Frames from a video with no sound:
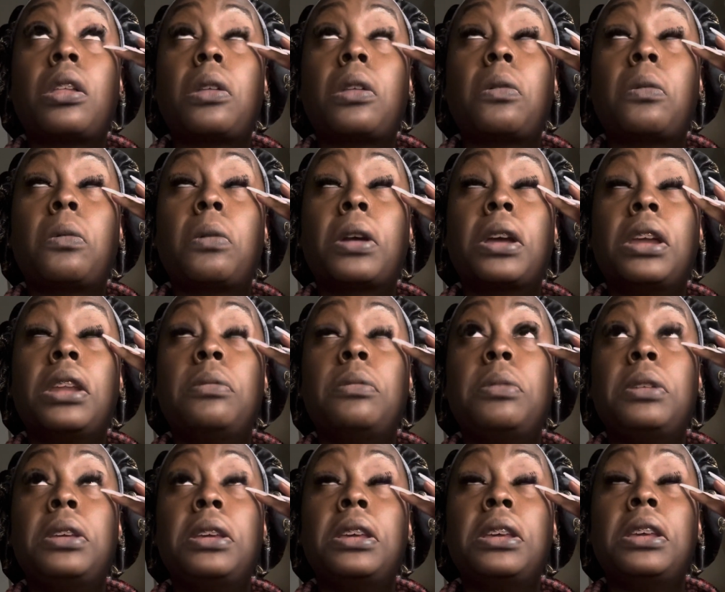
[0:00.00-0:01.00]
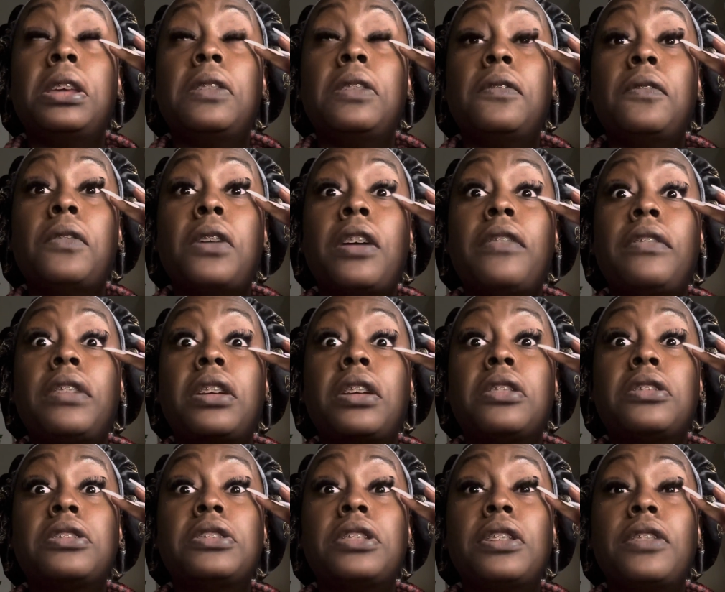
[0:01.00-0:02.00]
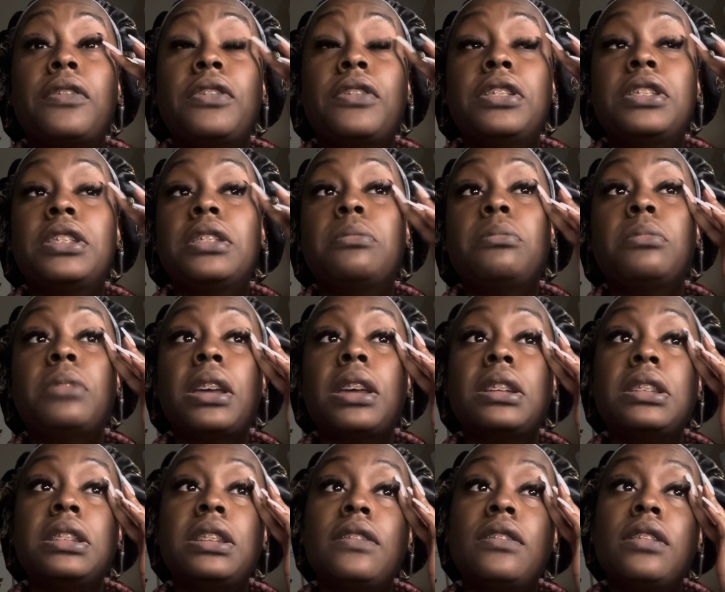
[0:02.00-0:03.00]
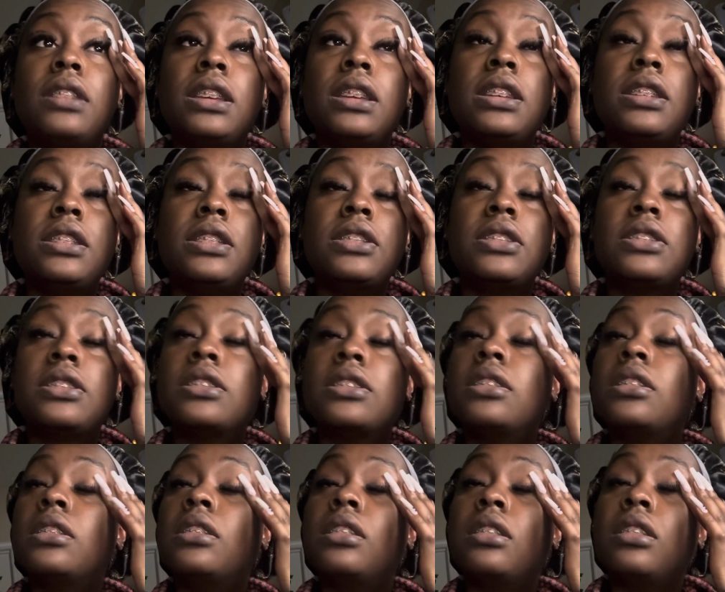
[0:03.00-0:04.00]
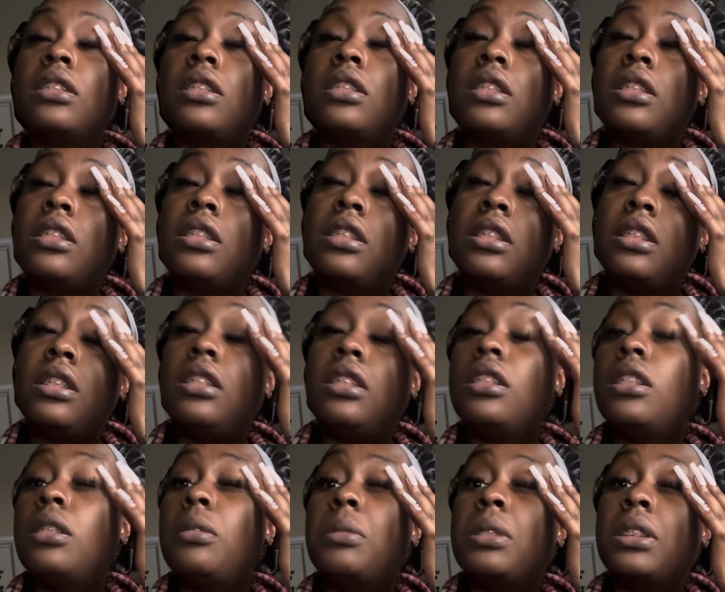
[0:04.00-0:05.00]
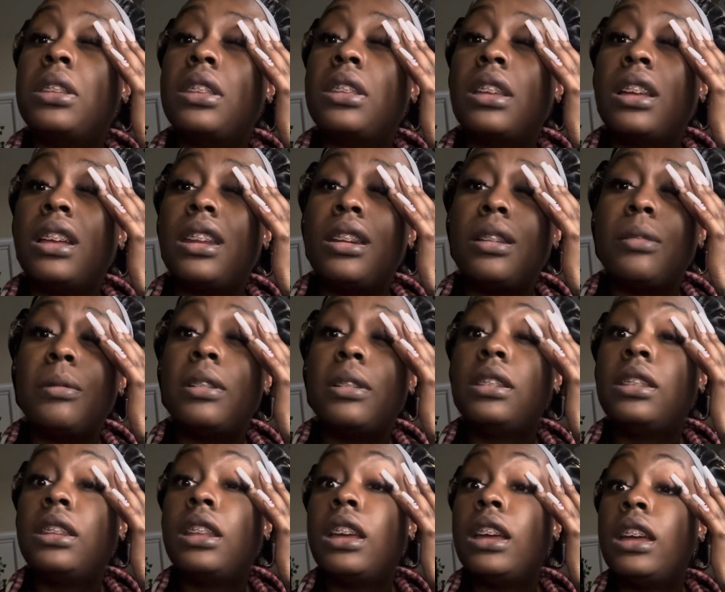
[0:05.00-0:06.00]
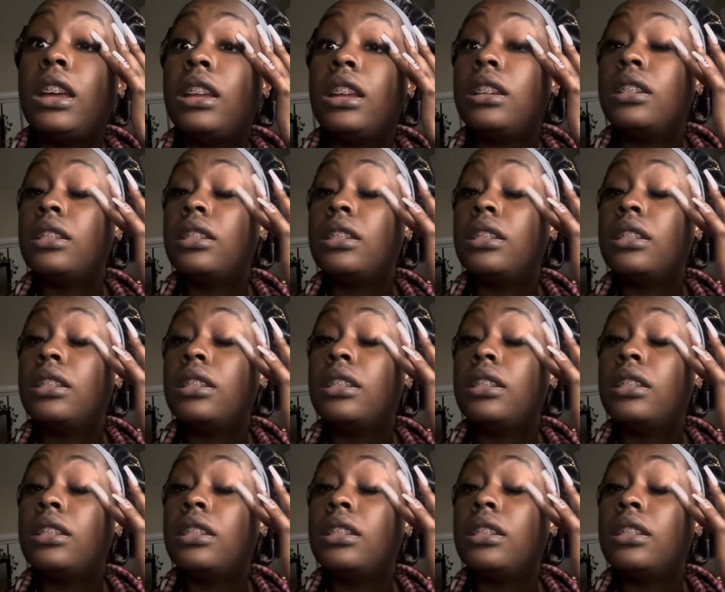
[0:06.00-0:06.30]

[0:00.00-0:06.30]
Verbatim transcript: we're going to be involving ourselves in some activities. And I'm excited about that.